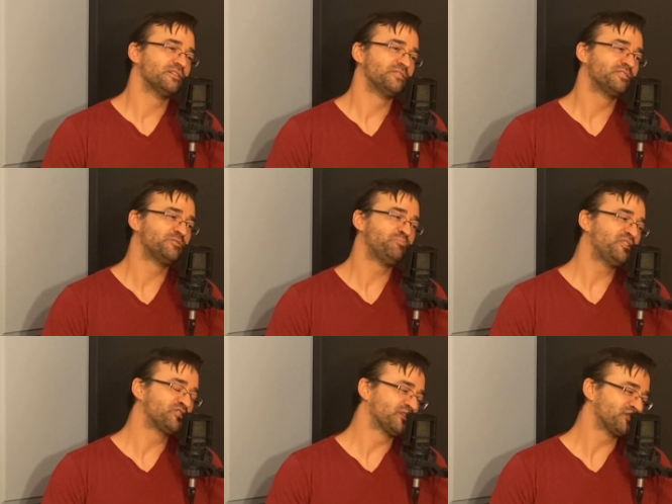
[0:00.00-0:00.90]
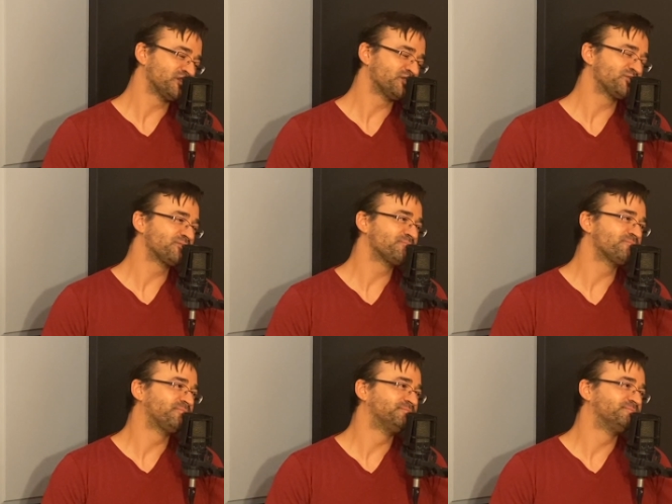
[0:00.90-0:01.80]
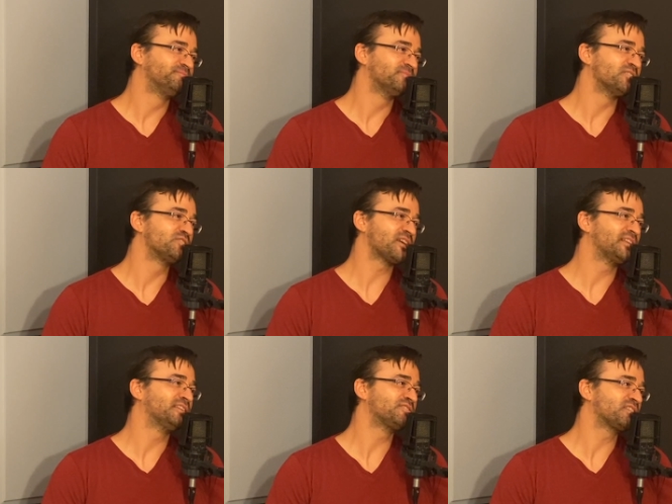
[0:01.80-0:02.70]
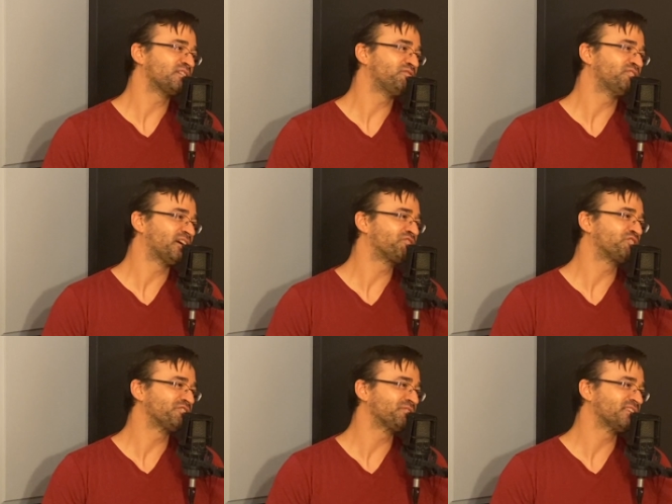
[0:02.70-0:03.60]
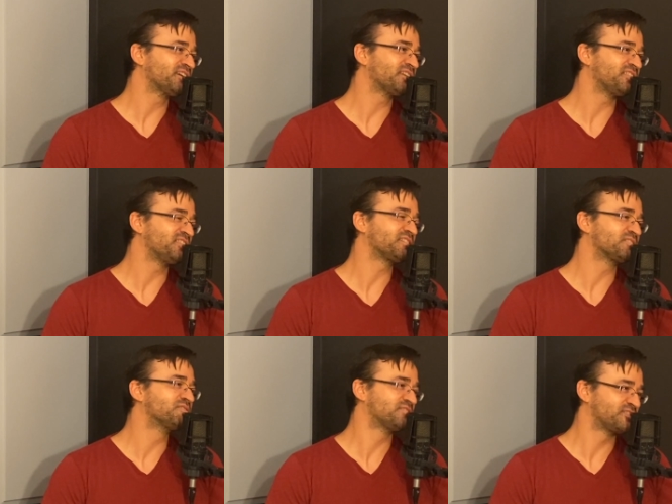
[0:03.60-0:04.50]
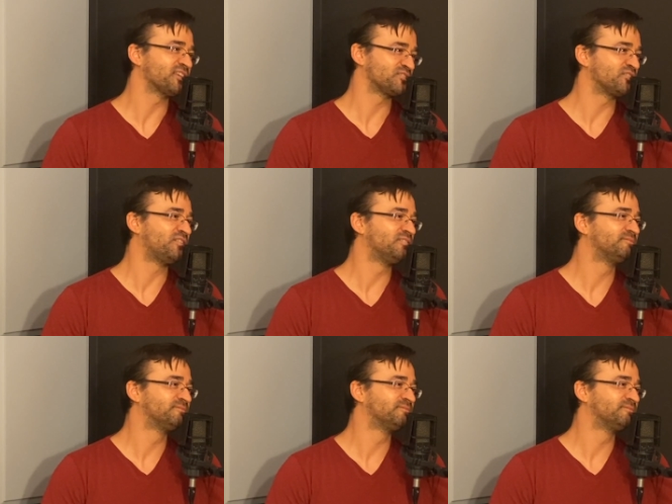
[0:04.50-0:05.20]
the speechlessness and silence that I feel after hearing that, I think says it all.